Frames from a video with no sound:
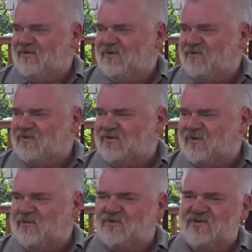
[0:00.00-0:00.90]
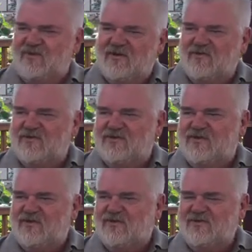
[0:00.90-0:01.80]
immigrants coming to Australia on
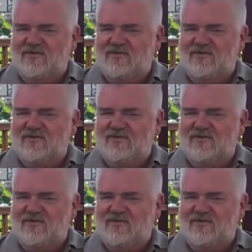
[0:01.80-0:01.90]
Australia Day.